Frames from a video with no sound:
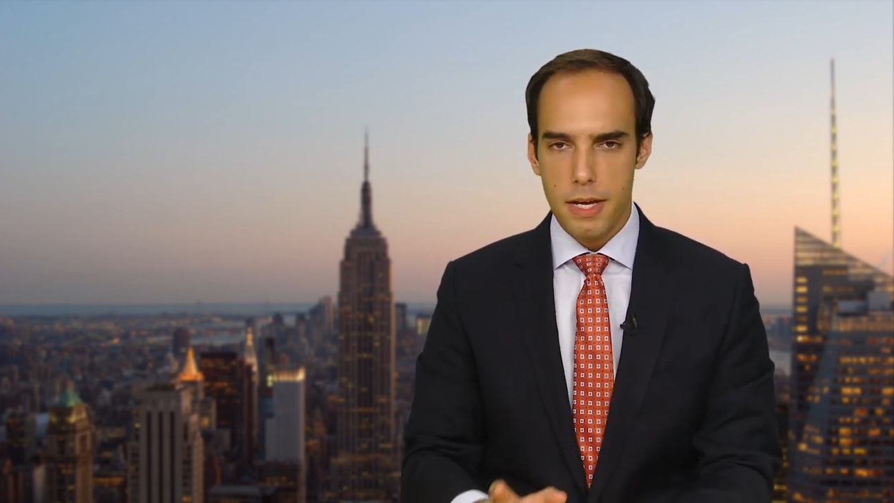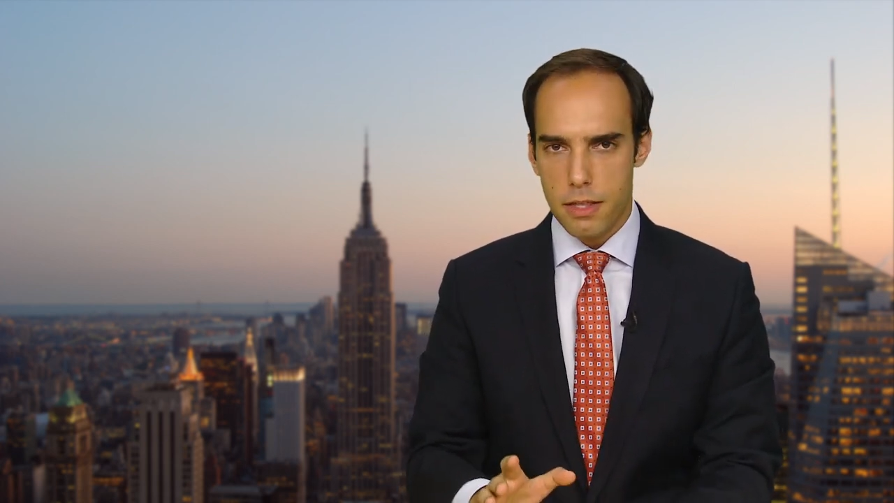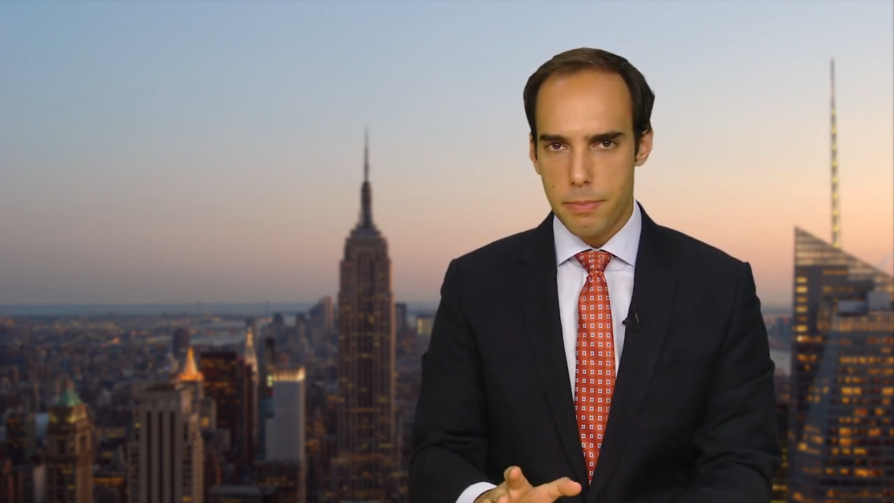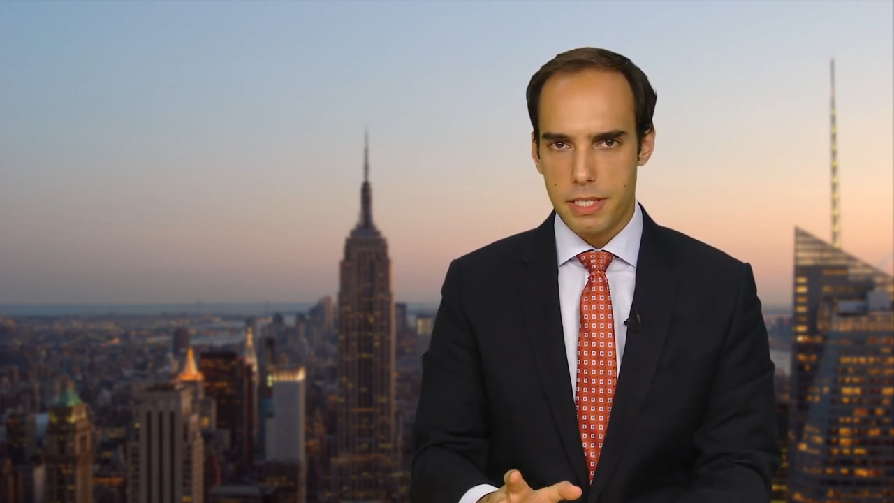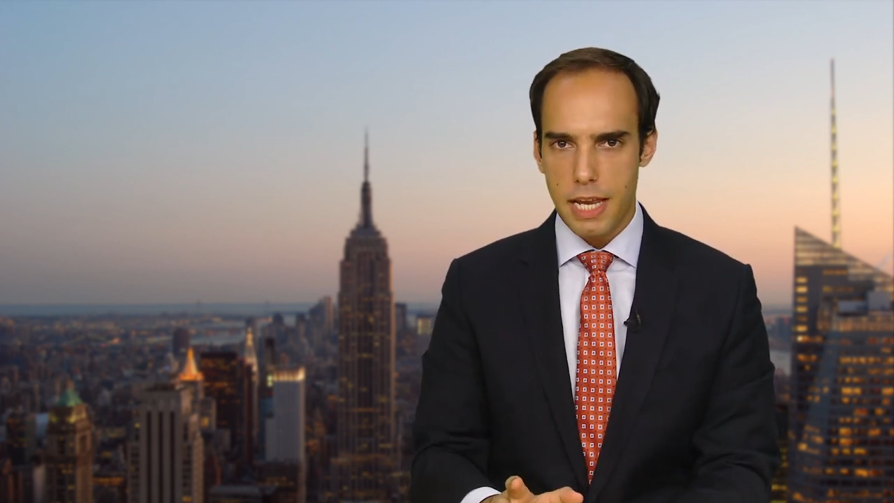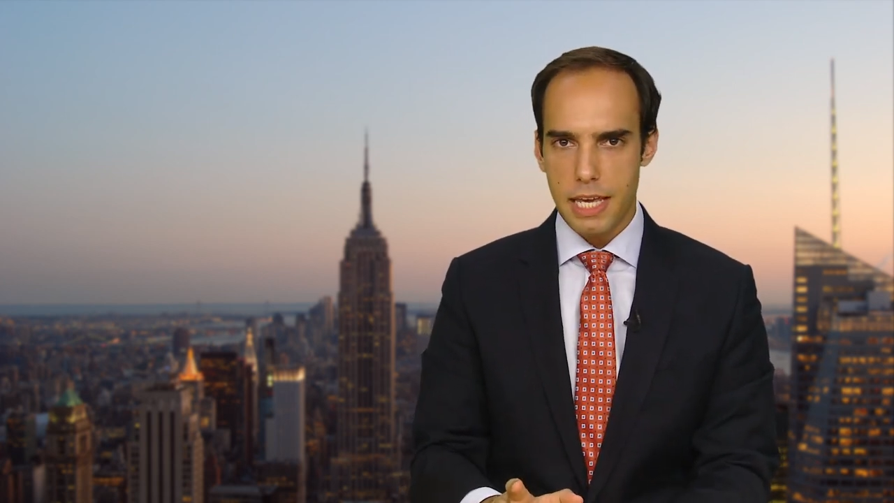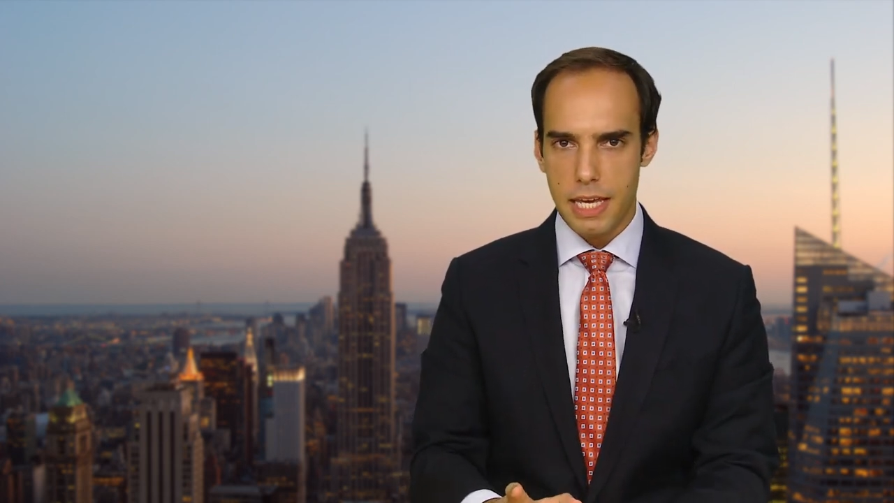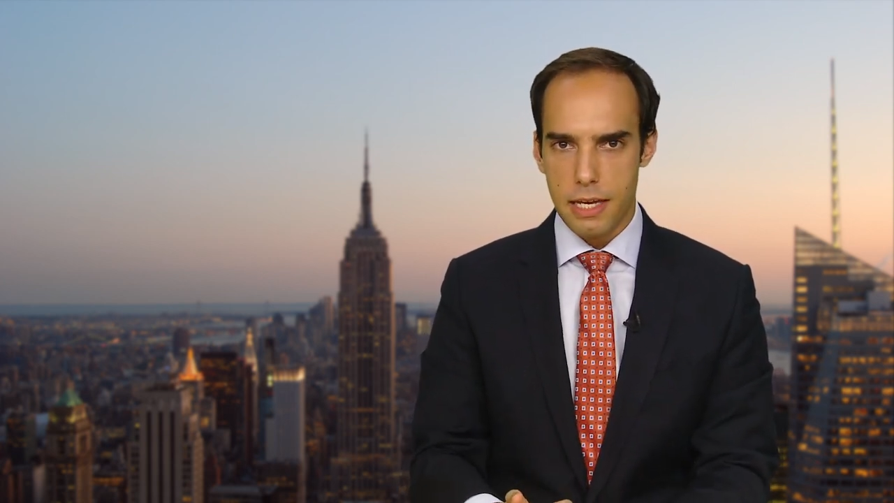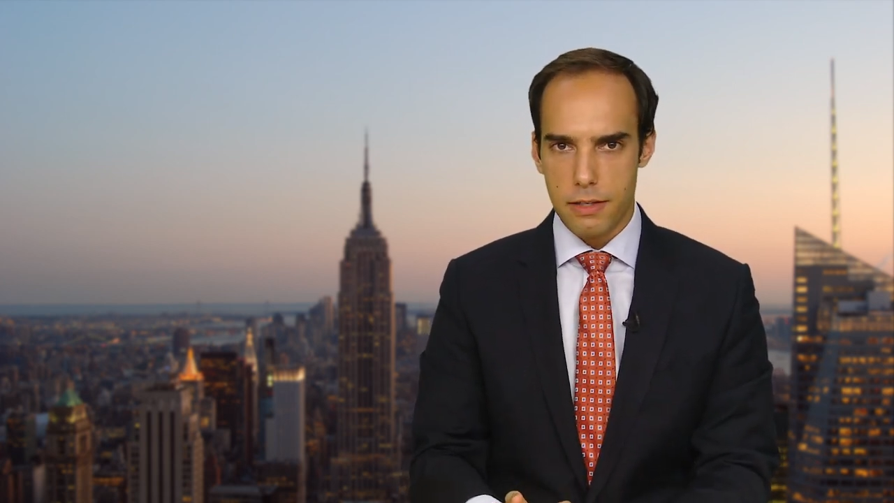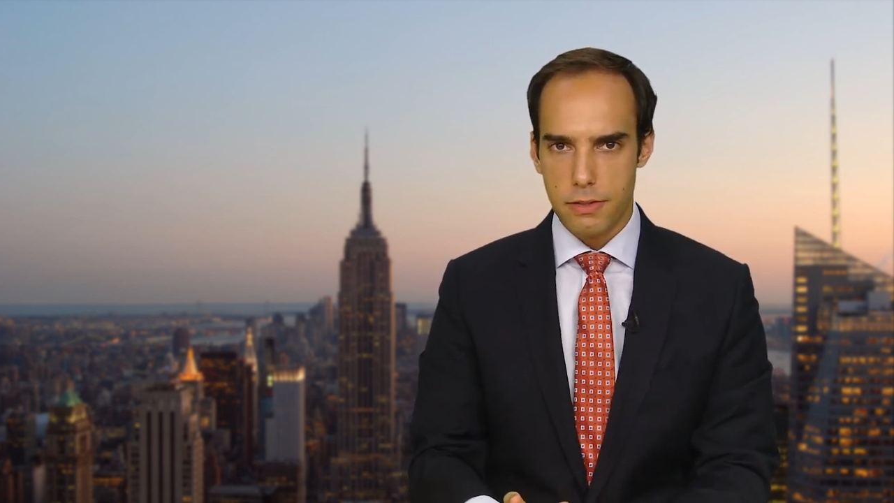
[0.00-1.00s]
The mistake
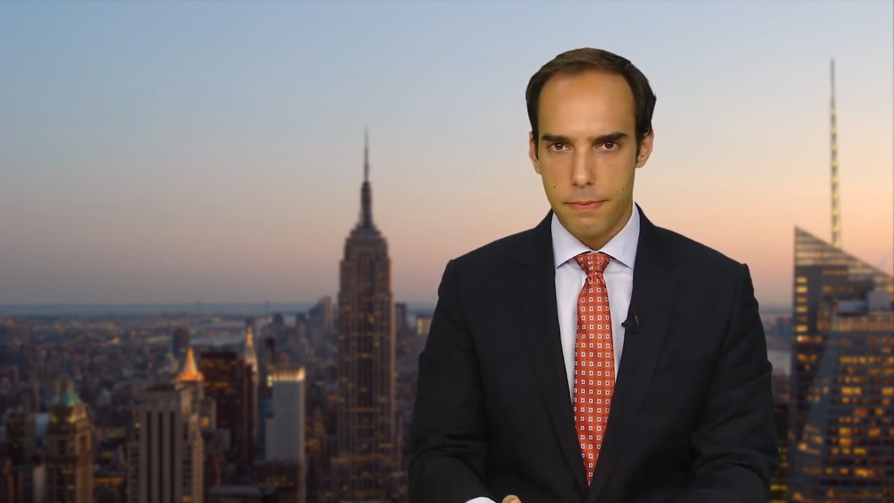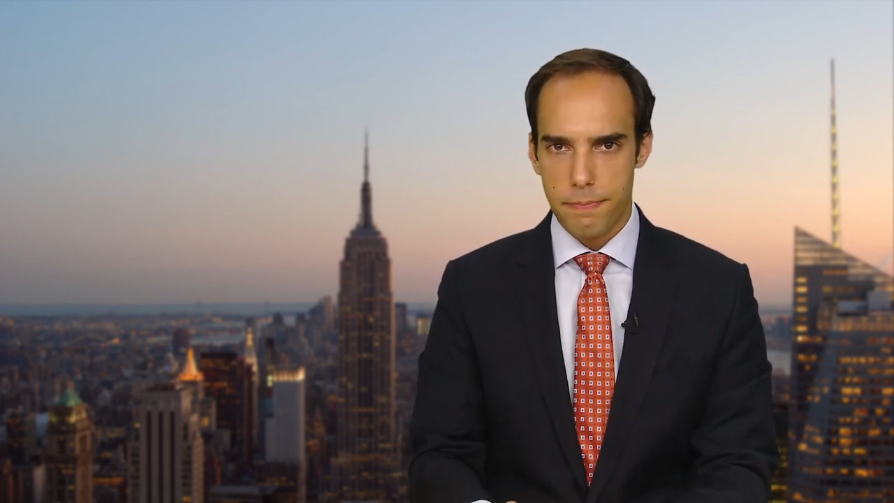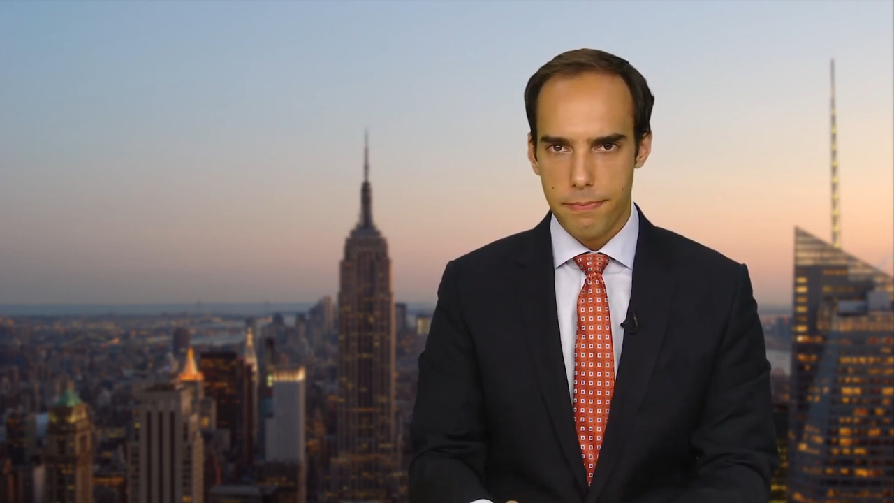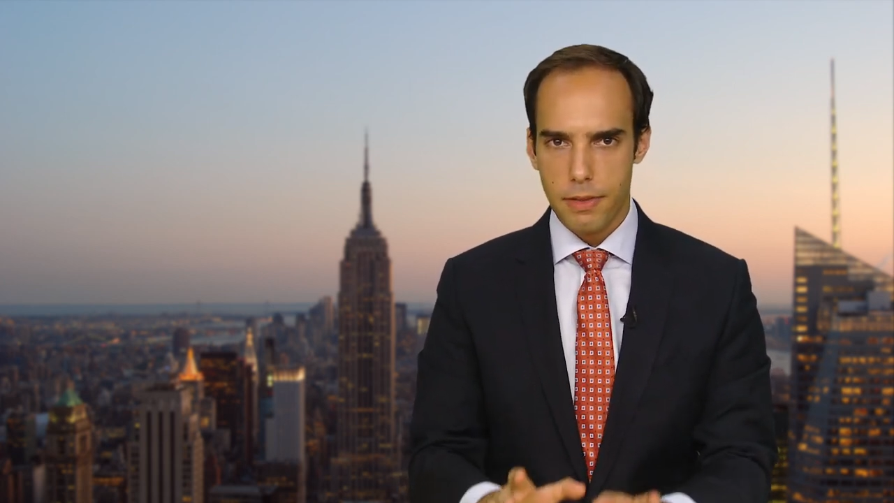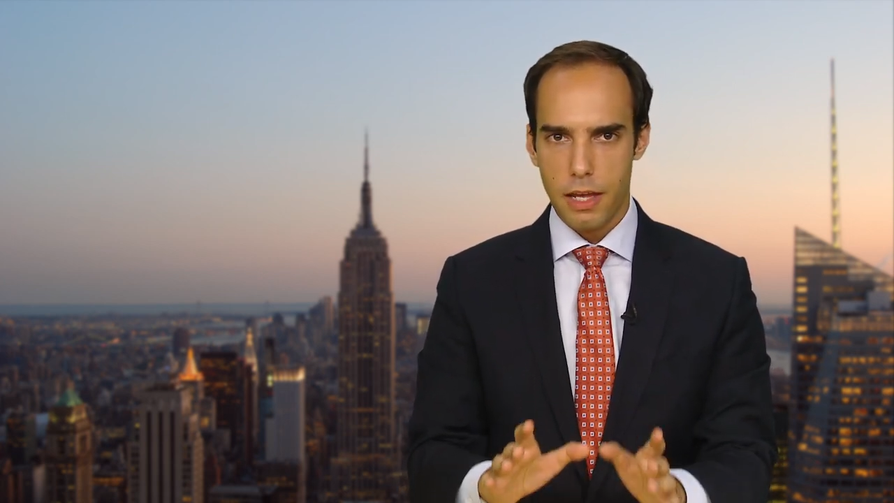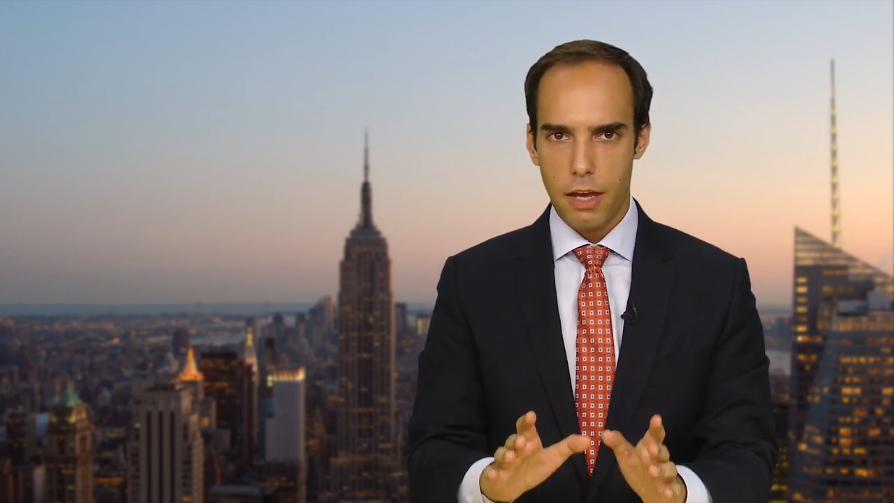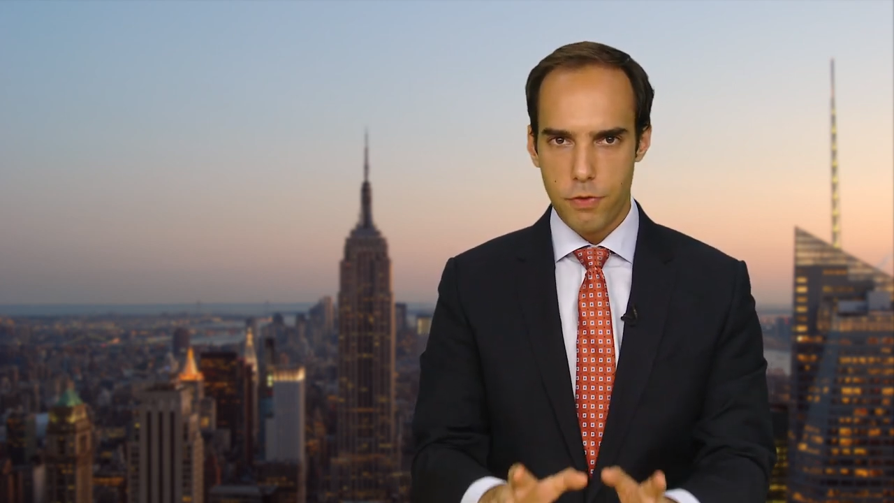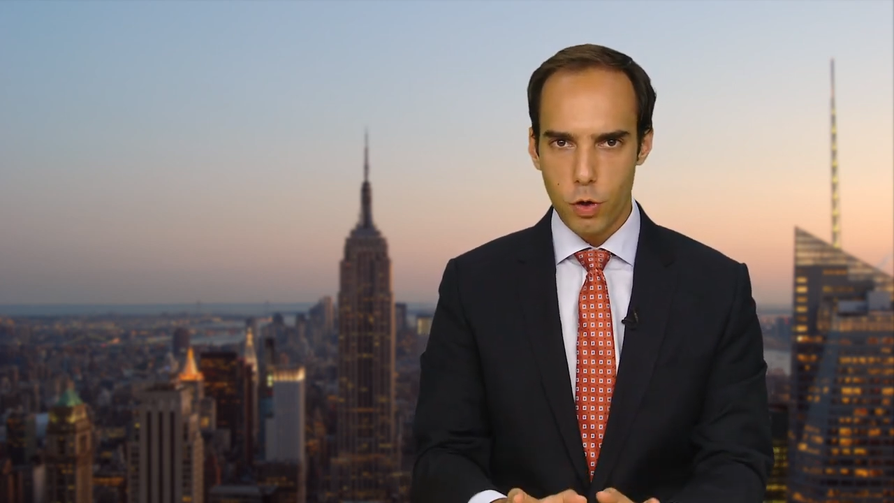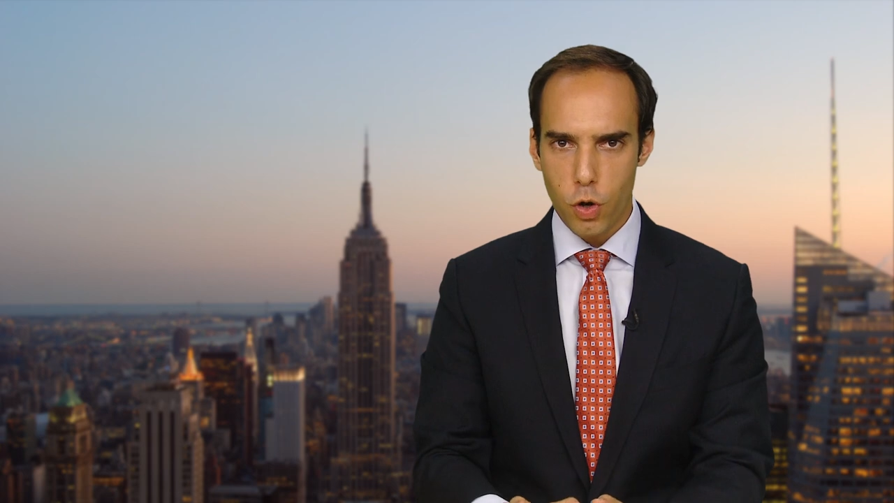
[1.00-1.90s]
is if you're